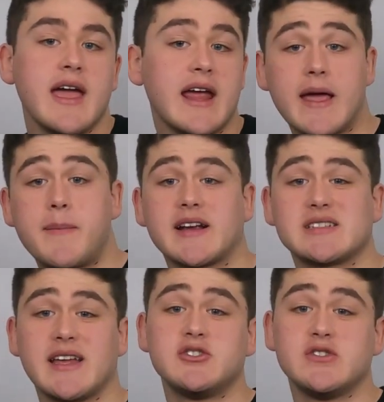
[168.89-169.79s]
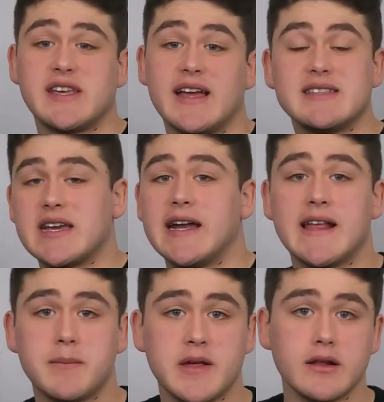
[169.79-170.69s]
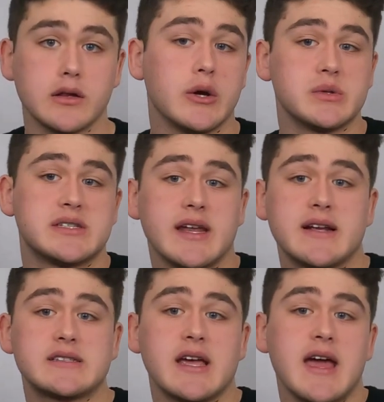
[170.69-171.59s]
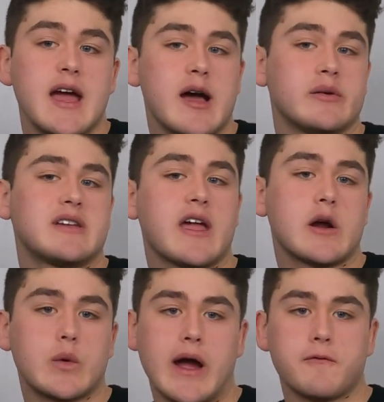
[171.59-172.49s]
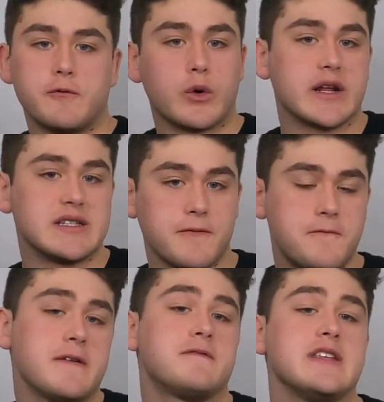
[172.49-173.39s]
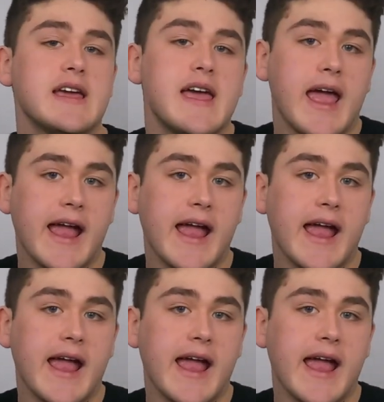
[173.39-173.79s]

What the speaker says: In Apex Legends at 1080p low settings, I was getting around 40 to 50.